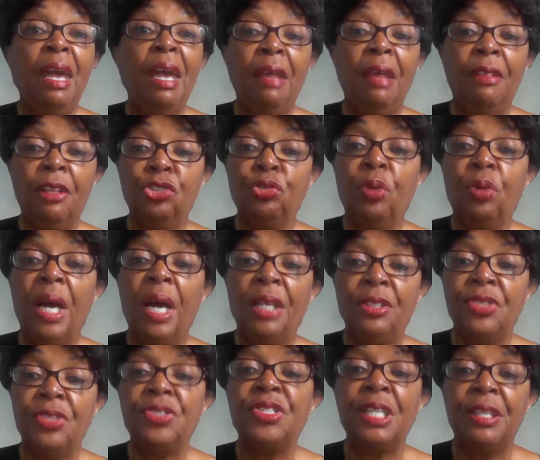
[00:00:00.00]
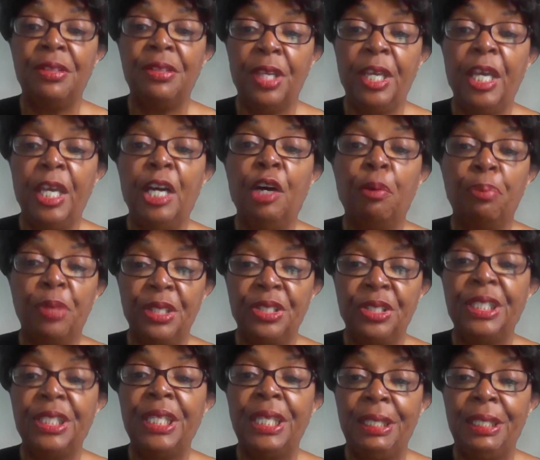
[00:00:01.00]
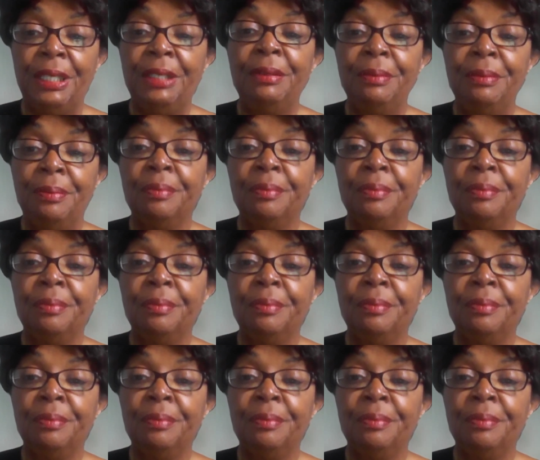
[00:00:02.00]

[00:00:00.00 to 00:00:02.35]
and then trying to seek the help that's needed.